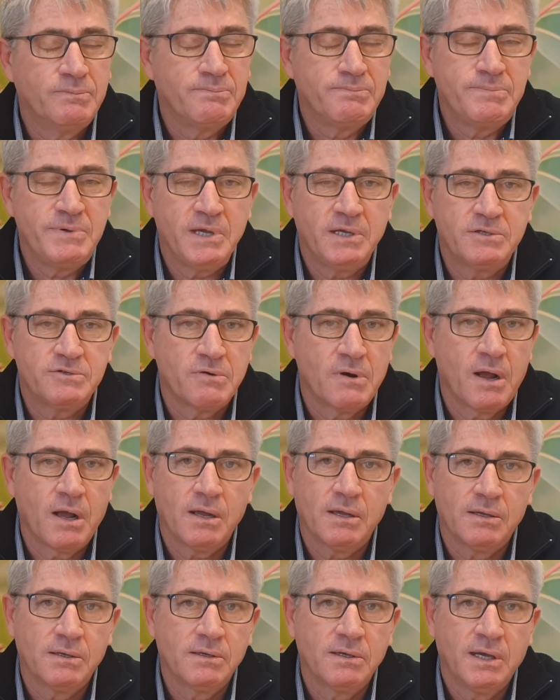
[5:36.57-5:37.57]
big trunk,
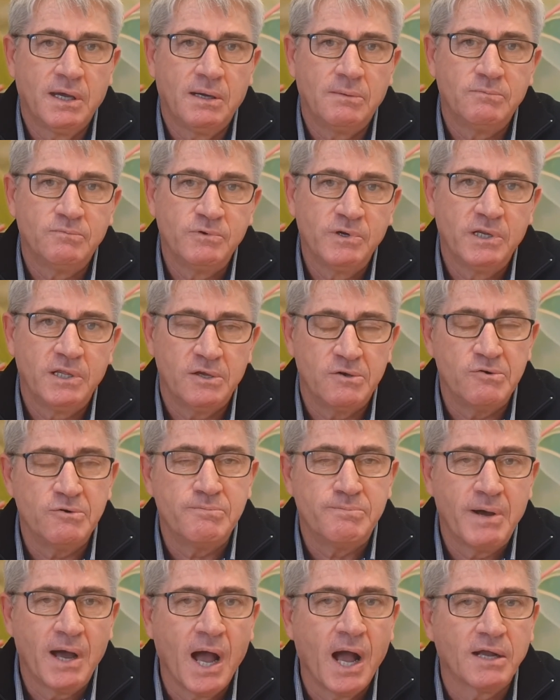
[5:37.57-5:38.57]
really good
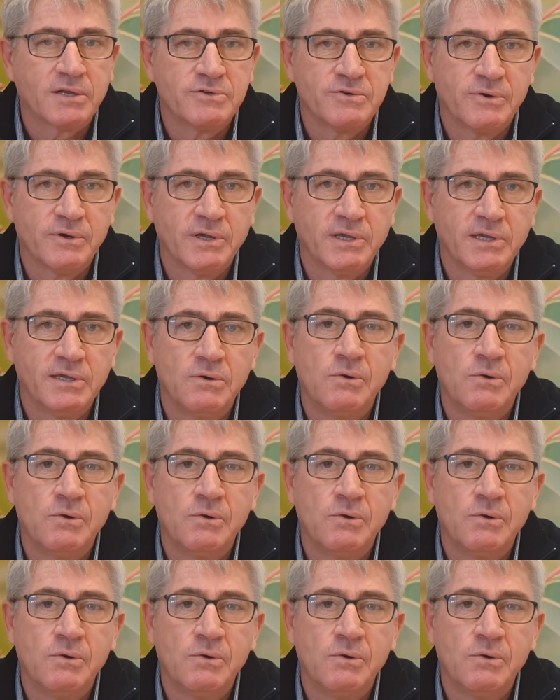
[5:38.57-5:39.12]
park tree